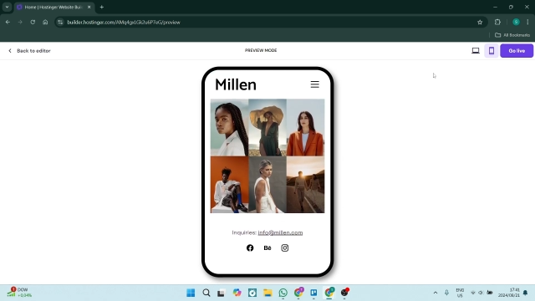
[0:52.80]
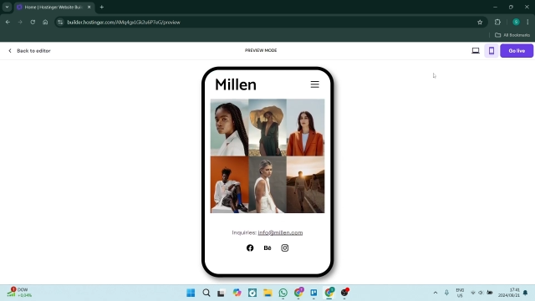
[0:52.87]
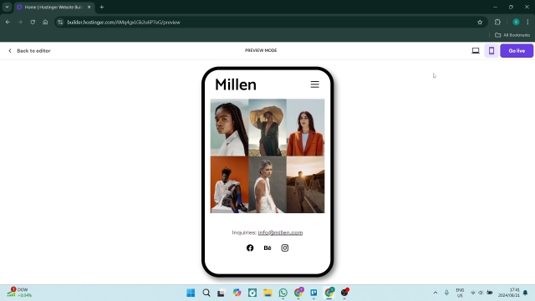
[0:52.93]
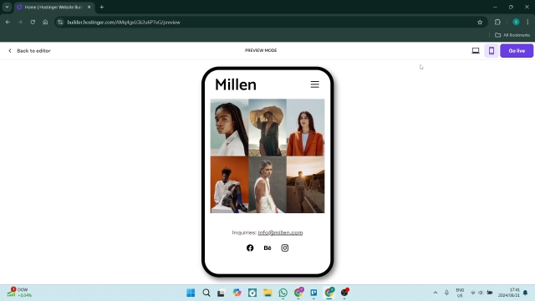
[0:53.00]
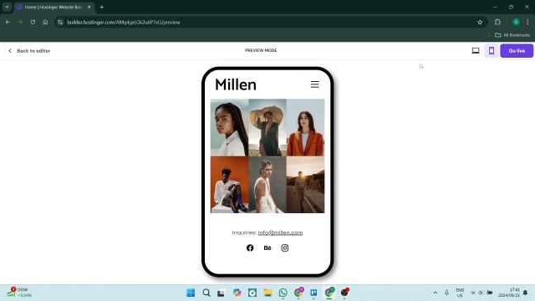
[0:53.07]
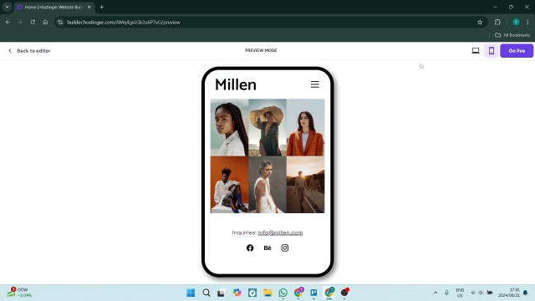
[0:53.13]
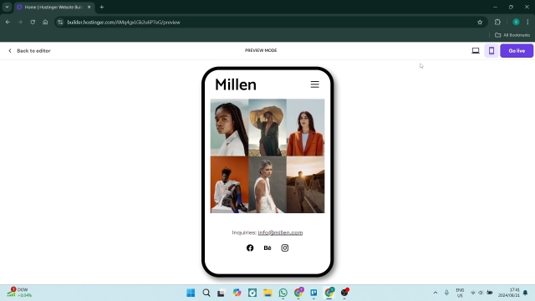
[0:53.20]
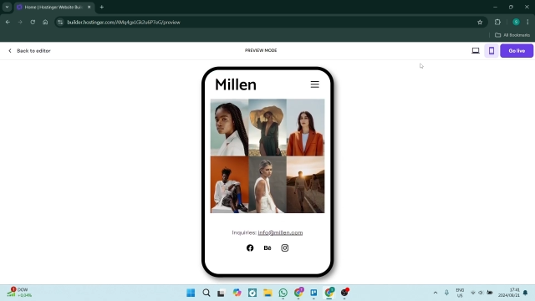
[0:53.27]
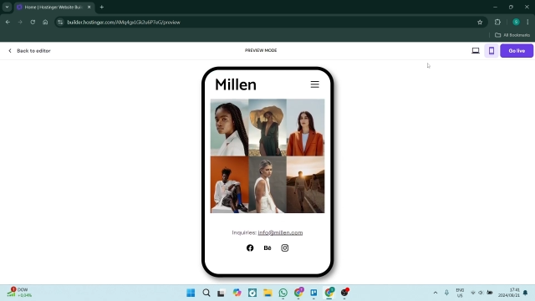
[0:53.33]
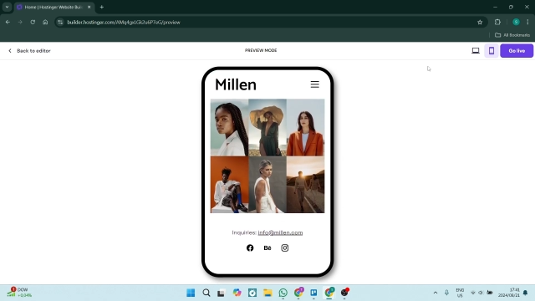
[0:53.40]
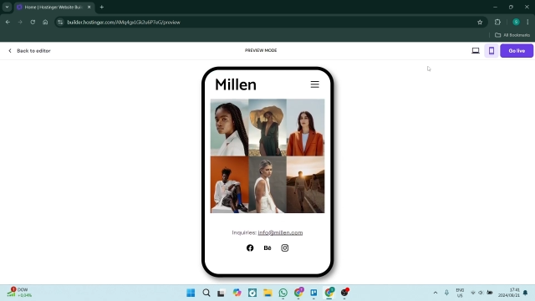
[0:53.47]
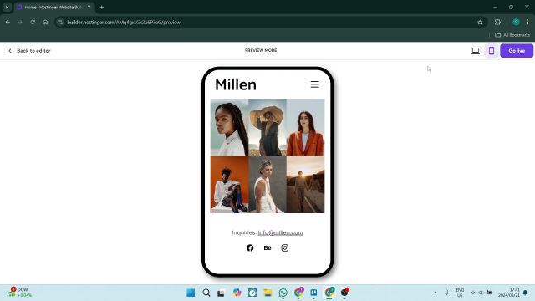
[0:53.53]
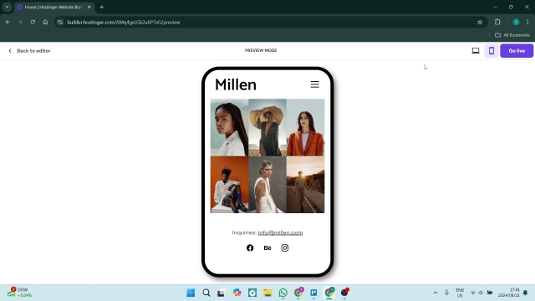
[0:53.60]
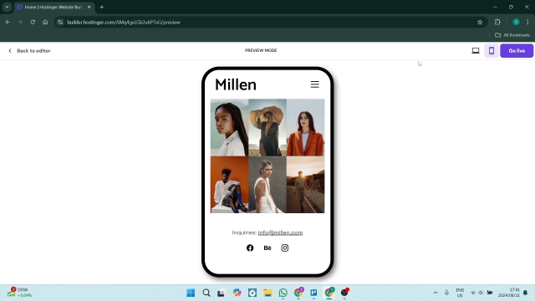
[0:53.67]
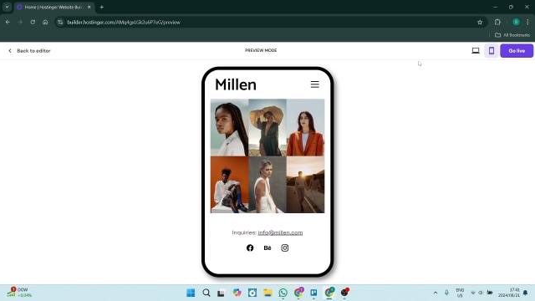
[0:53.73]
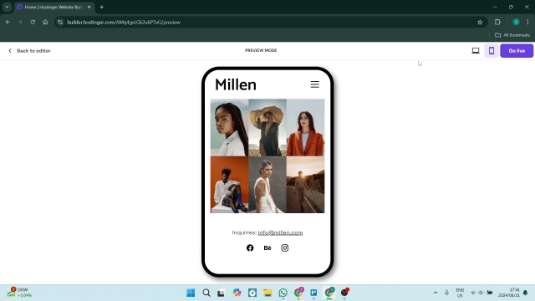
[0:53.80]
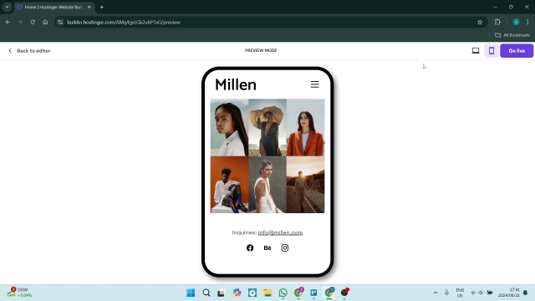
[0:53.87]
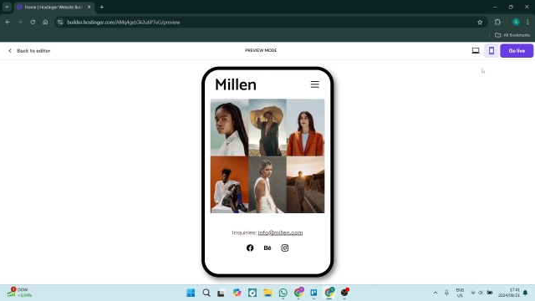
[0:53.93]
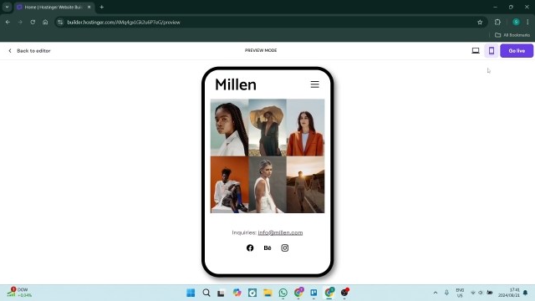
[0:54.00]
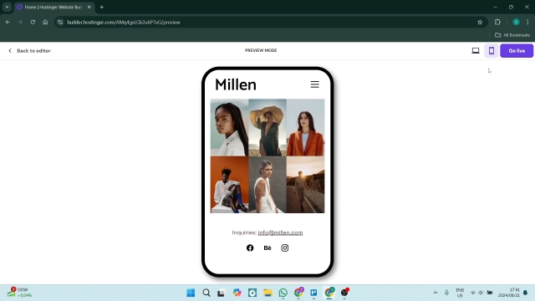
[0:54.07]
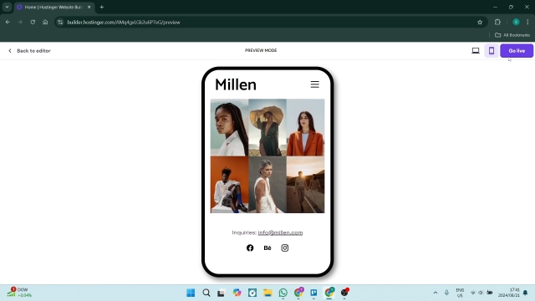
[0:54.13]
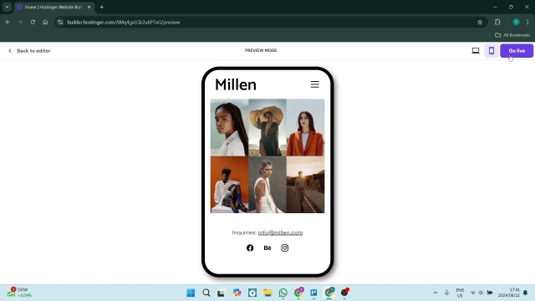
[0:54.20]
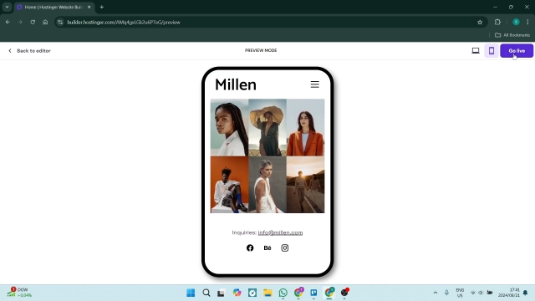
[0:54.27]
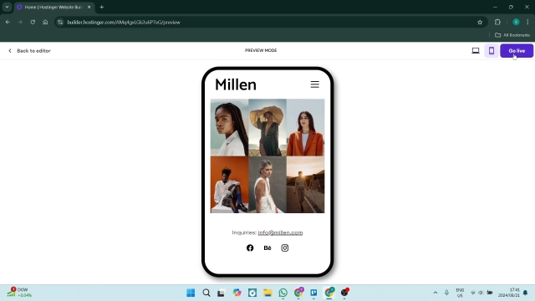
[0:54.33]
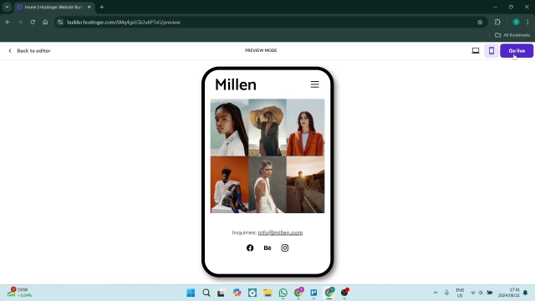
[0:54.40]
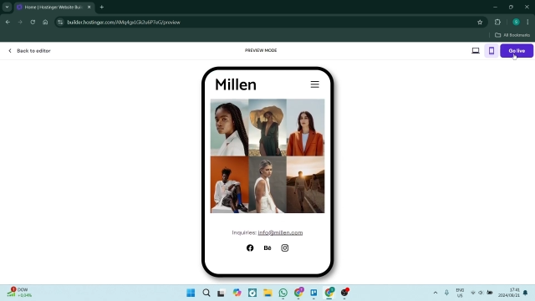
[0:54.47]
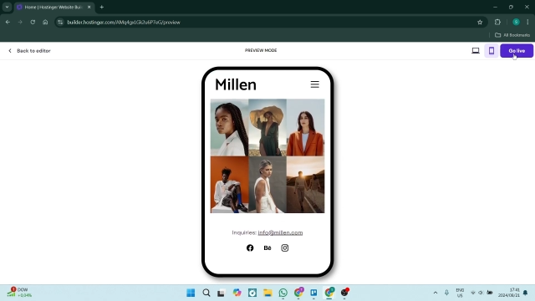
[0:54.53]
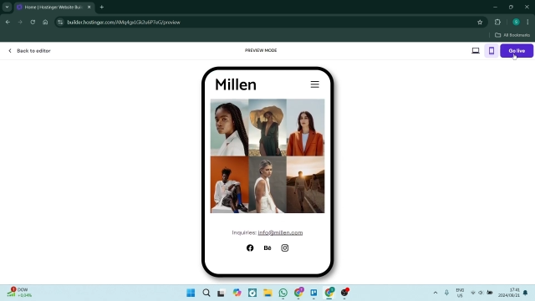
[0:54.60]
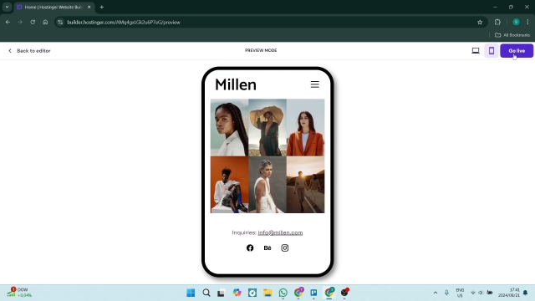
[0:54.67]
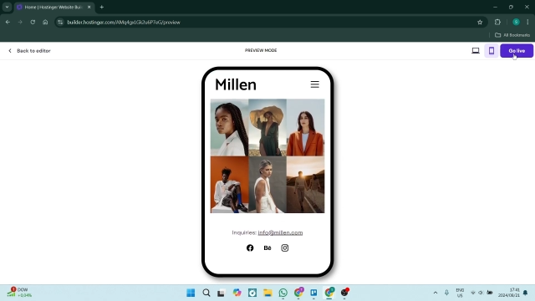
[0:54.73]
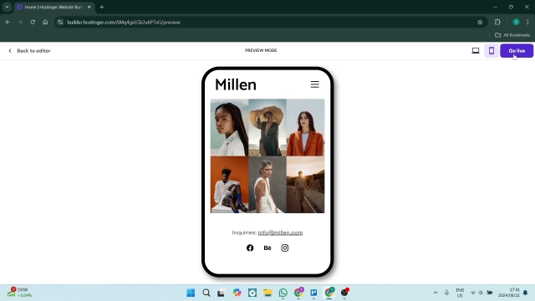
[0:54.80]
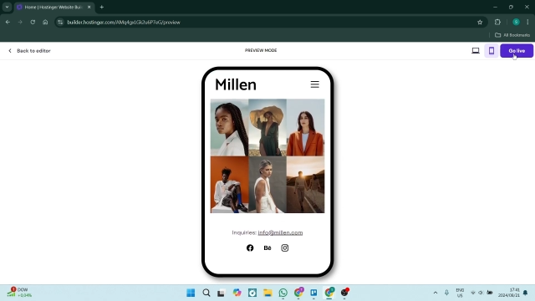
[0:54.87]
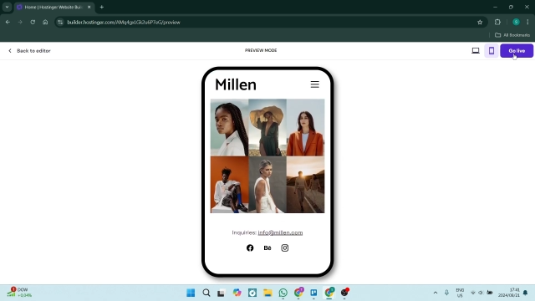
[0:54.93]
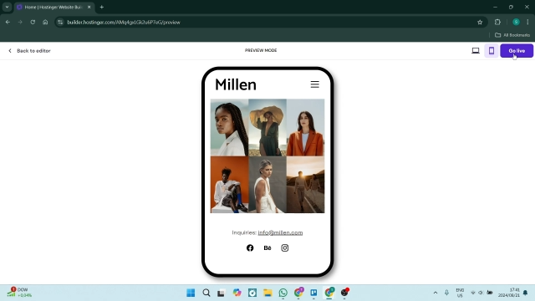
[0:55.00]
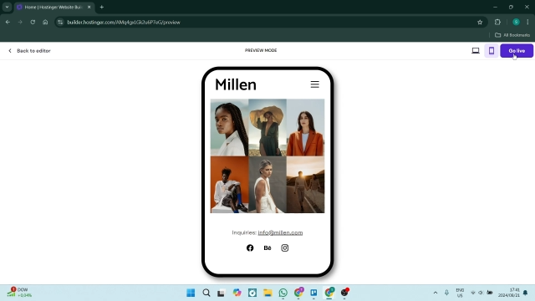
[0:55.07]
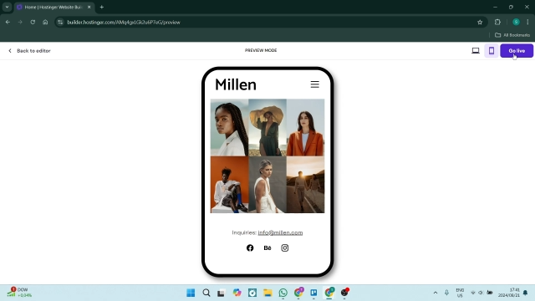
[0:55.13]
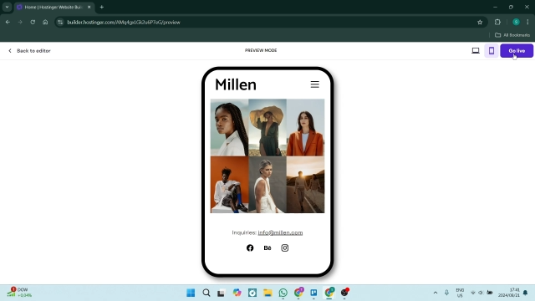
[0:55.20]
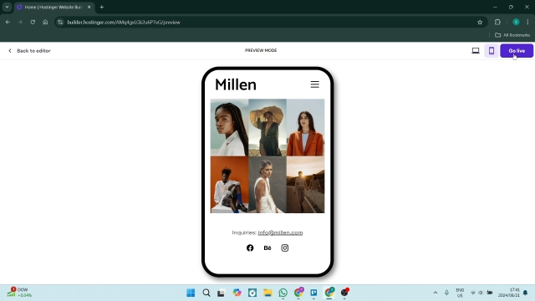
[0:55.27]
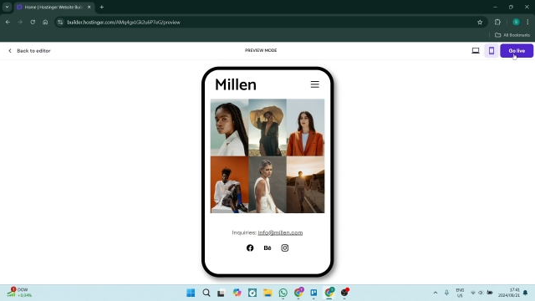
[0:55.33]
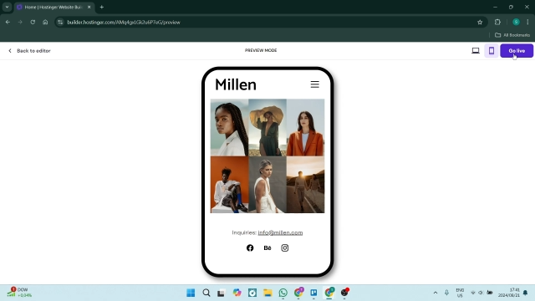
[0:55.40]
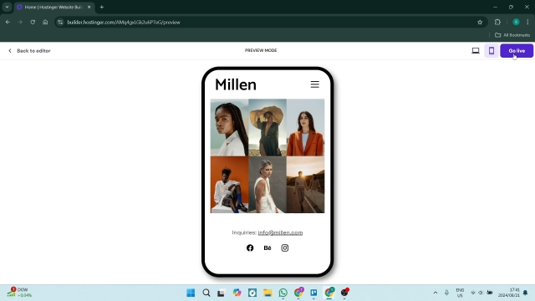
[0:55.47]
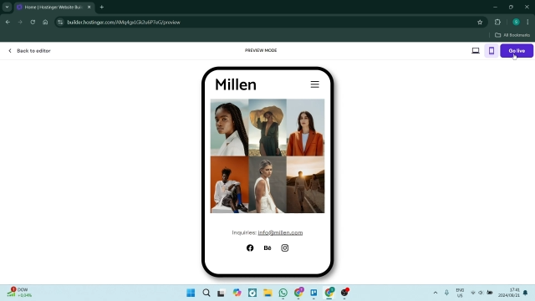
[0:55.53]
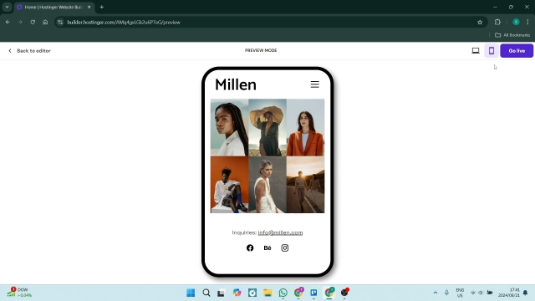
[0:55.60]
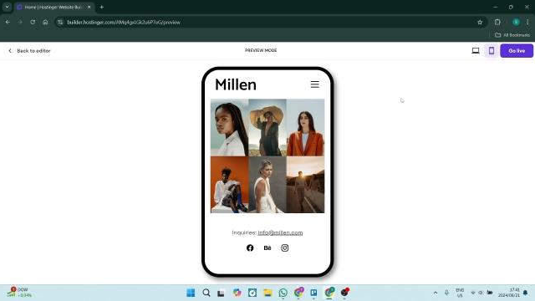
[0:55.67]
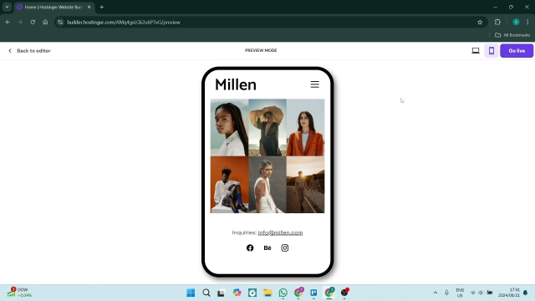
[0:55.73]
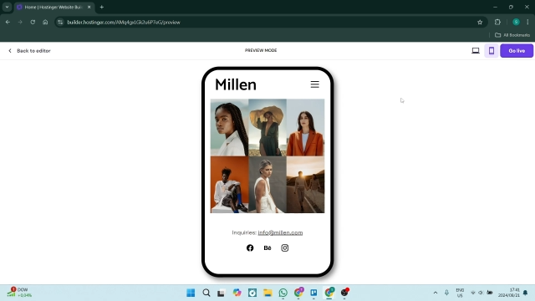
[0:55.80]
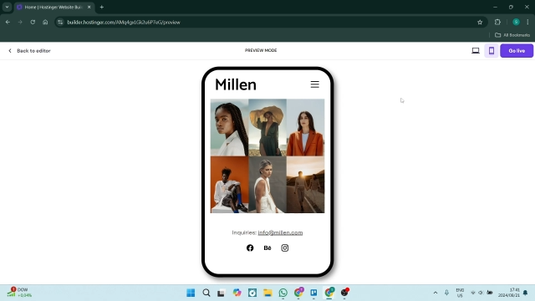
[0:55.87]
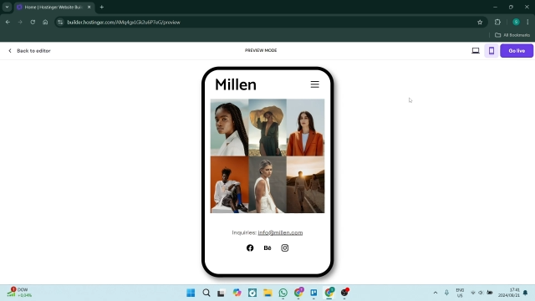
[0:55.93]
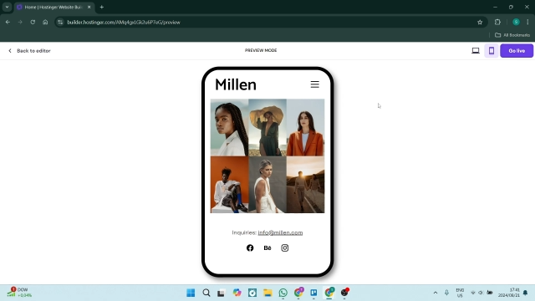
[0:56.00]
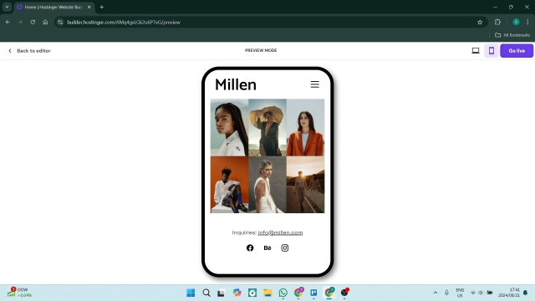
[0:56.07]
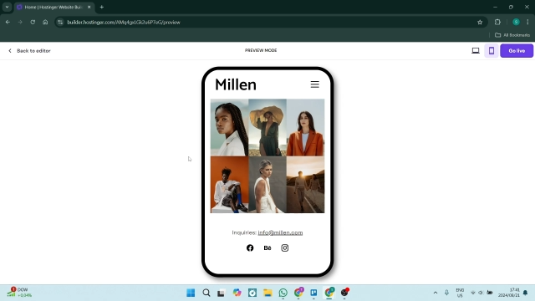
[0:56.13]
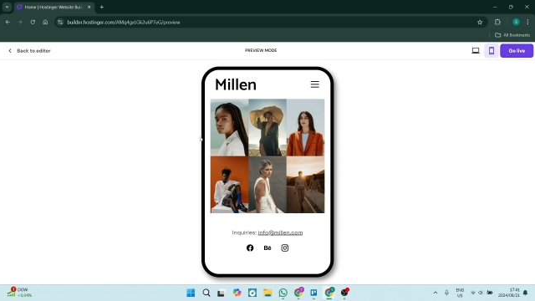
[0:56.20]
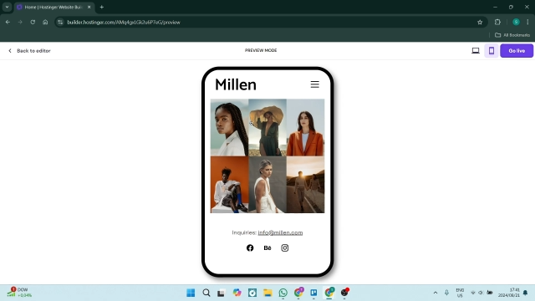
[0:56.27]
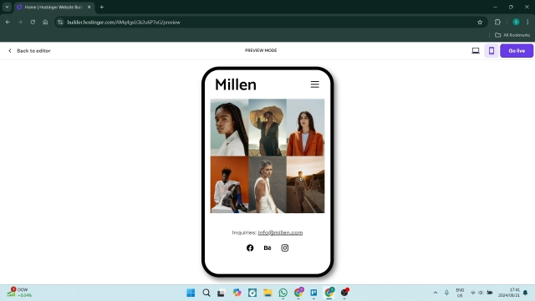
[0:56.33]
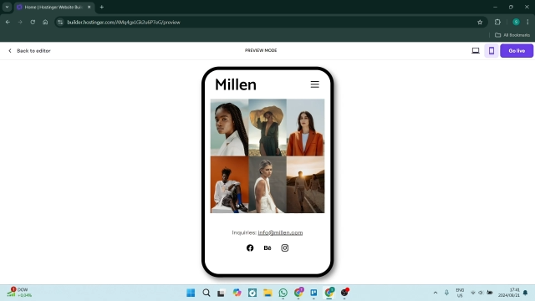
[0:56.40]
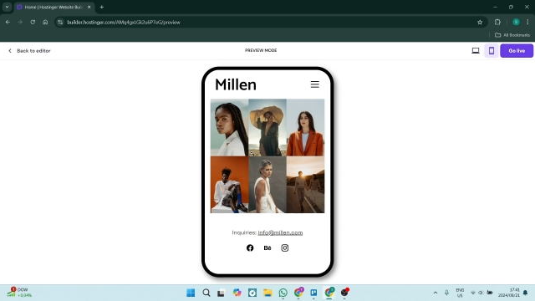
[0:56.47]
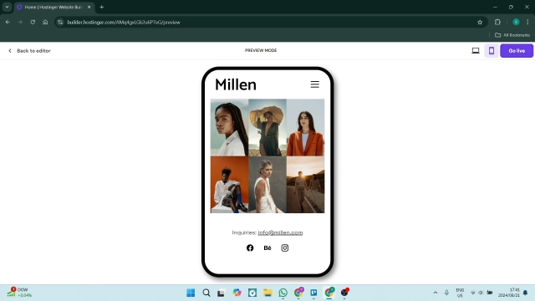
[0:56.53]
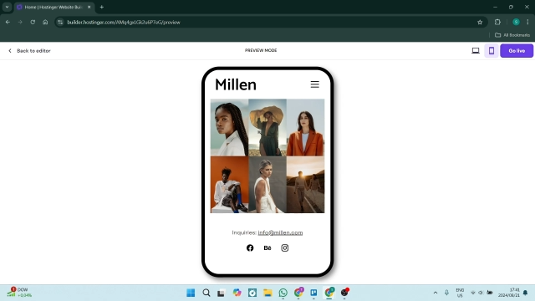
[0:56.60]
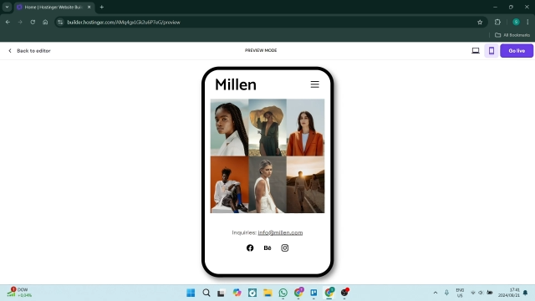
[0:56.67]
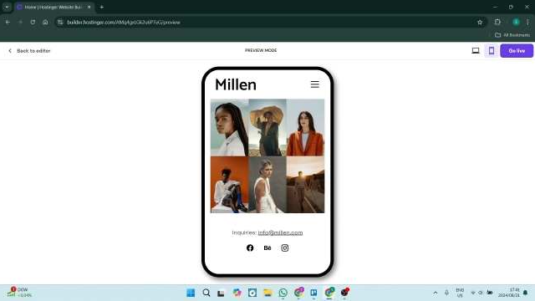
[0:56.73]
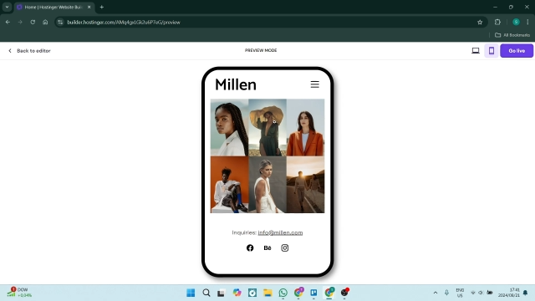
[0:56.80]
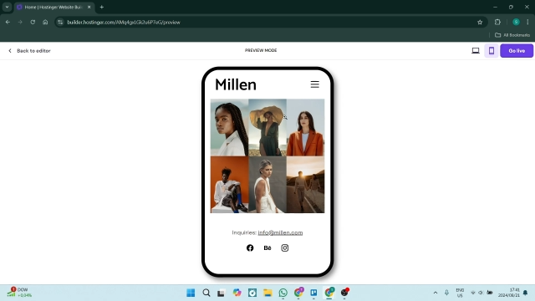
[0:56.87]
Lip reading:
No face is visible, so there are no lips to read.